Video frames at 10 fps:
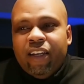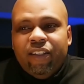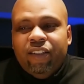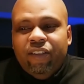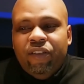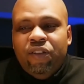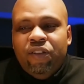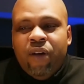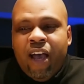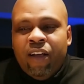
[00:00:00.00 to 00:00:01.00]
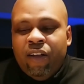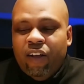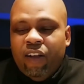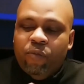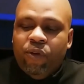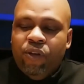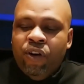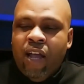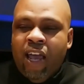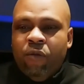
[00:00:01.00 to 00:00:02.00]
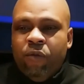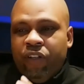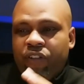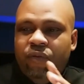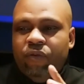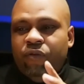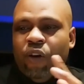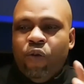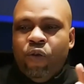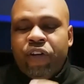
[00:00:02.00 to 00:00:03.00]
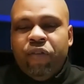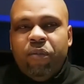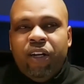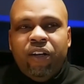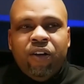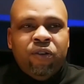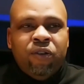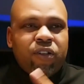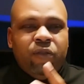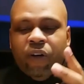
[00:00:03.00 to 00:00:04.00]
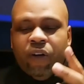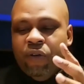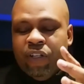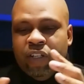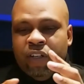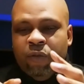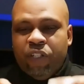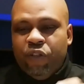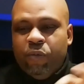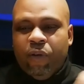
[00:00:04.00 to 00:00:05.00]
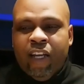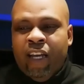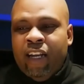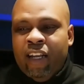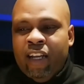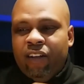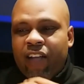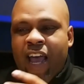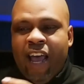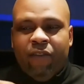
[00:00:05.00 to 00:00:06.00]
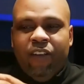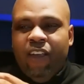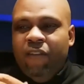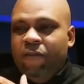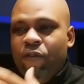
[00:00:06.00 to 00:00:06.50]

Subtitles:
you had a computer and it would record your MIDI notes or record what you played. And I had 4 or